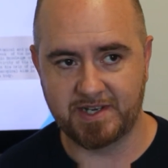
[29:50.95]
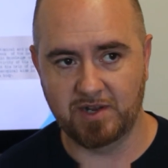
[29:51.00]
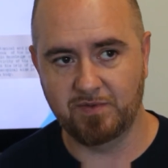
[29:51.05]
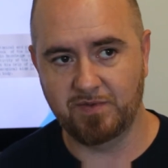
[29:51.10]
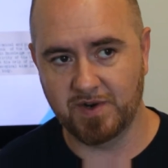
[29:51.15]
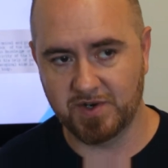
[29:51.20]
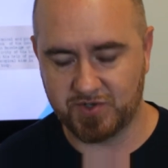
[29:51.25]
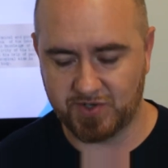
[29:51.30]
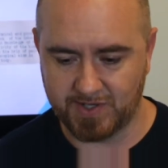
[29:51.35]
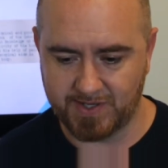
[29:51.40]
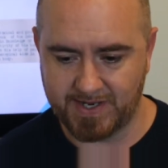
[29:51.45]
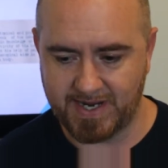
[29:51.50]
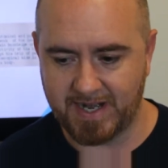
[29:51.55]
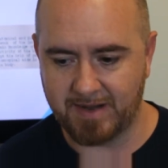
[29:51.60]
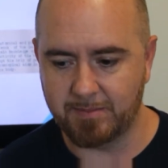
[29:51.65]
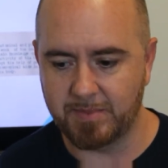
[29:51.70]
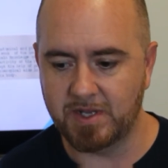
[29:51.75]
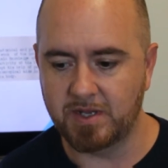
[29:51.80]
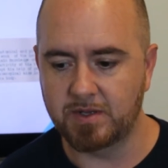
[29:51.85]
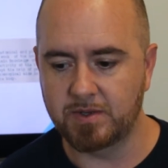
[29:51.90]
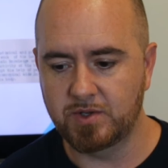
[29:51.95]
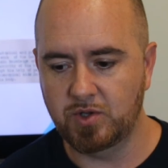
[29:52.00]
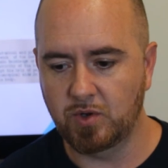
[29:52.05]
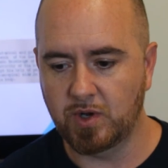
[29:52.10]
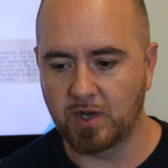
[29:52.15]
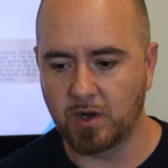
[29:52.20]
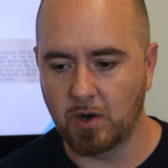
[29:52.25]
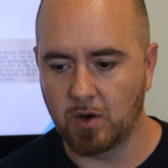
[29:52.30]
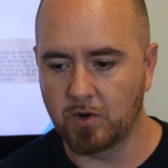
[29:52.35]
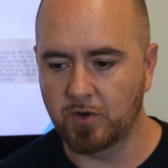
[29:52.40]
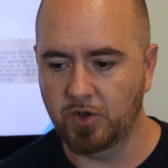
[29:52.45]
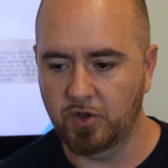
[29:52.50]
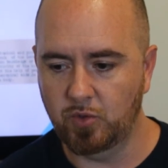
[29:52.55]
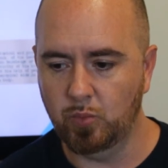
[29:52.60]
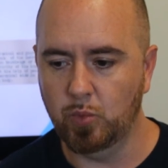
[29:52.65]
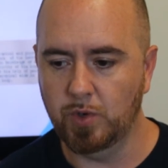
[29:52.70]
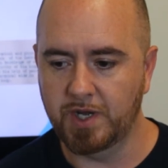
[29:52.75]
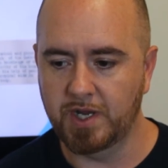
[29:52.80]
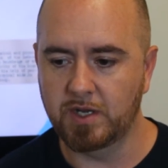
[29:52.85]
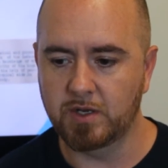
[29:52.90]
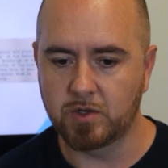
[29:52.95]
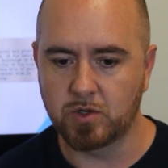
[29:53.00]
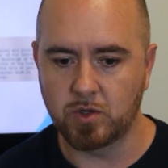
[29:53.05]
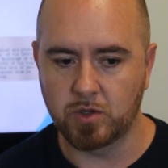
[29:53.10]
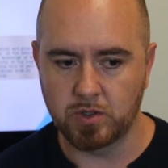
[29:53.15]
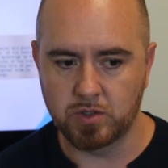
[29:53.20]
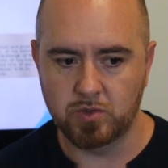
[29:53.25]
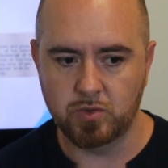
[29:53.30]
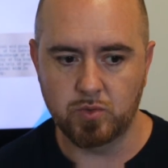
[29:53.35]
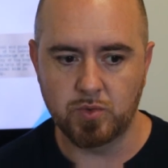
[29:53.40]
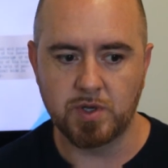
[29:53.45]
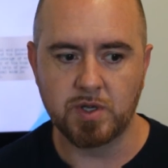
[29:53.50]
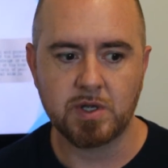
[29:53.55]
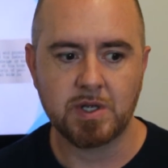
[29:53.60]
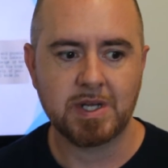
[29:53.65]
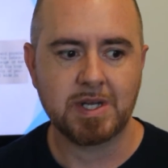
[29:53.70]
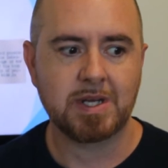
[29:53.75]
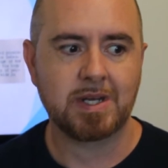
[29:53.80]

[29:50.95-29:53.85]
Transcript: Now, functional anatomy, you can argue, would include